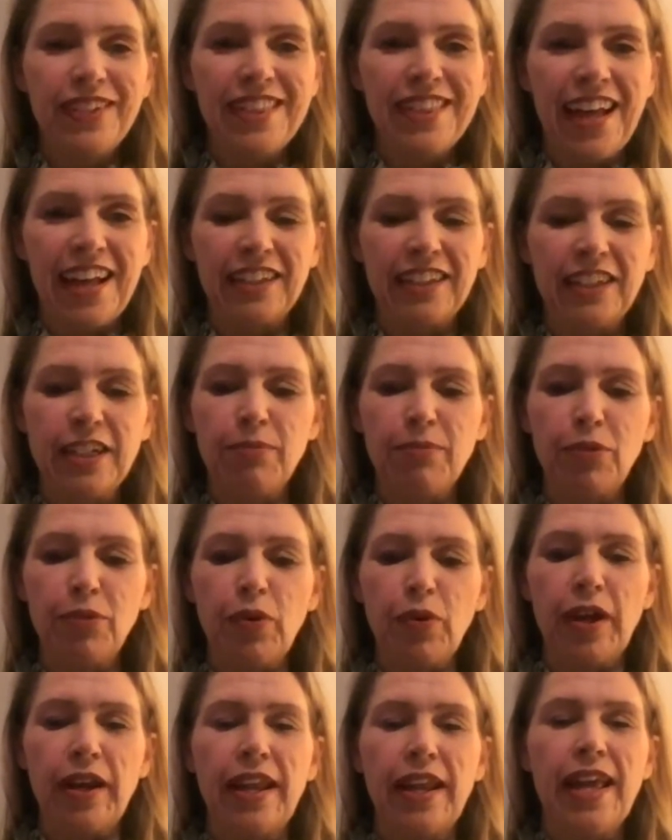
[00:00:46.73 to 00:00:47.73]
That's number
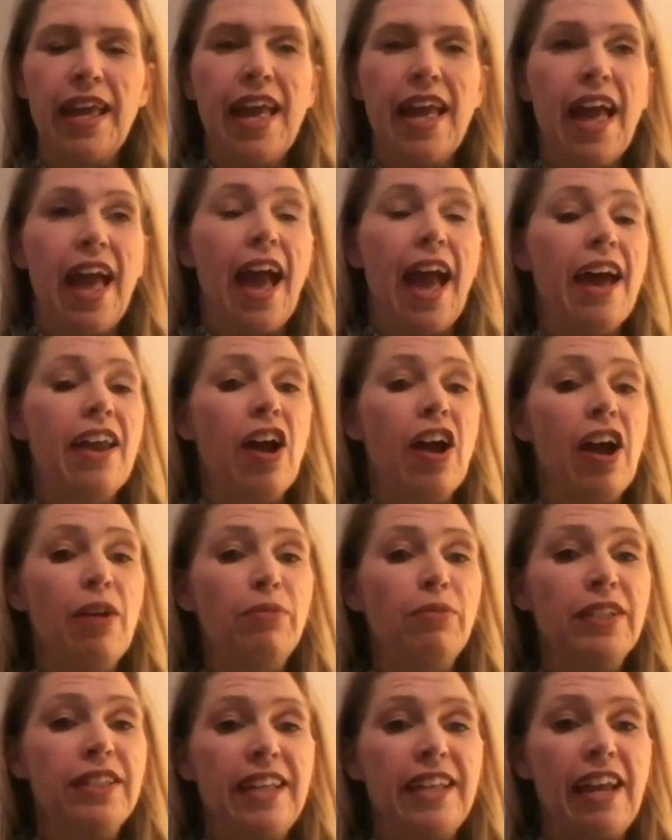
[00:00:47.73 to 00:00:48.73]
1. And I
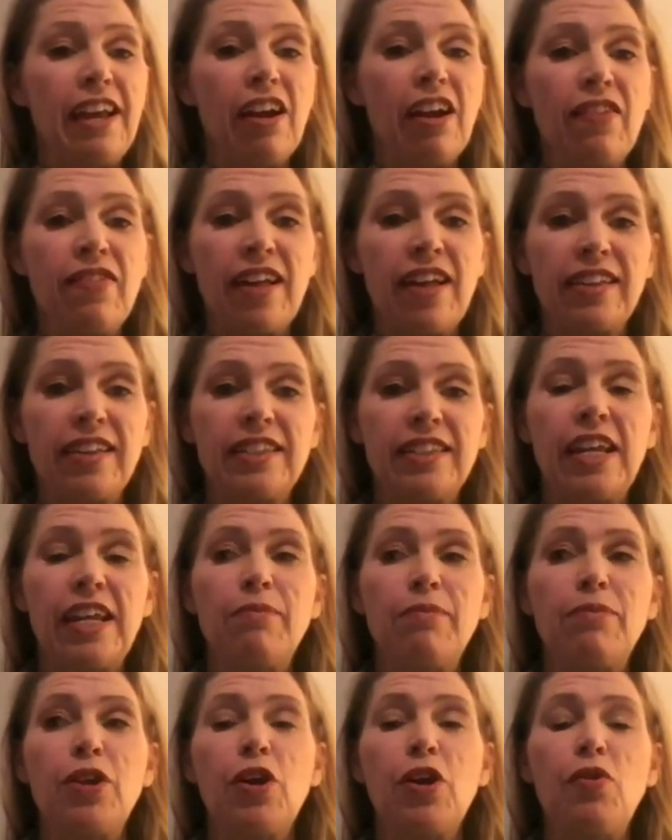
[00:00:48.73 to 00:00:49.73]
would say on that
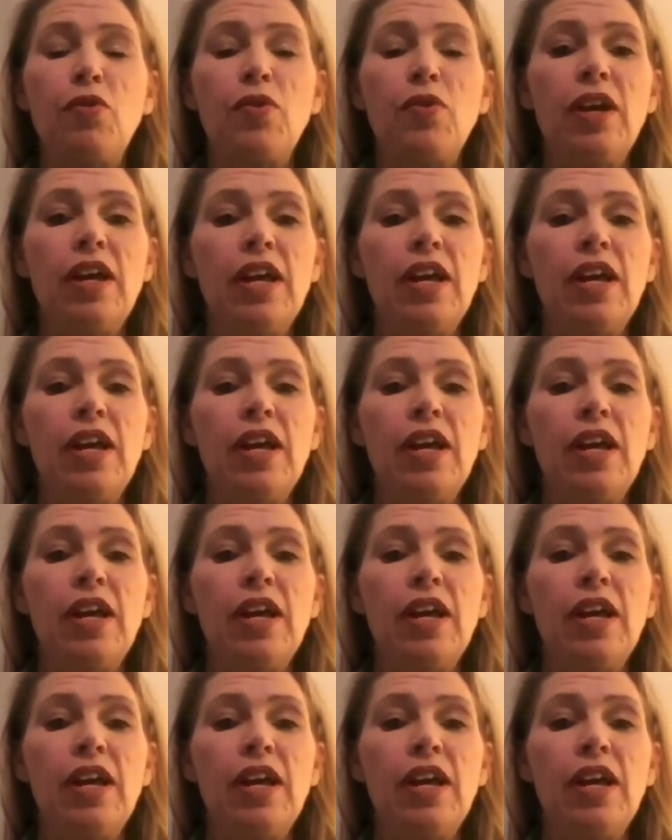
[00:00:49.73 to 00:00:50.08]
same note,